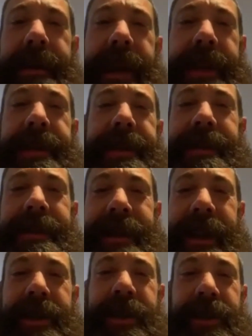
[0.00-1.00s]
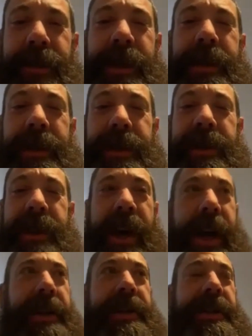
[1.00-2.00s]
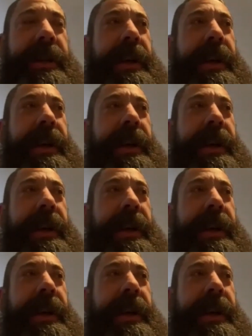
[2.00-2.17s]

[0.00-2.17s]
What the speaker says: That shit's real. It sucks.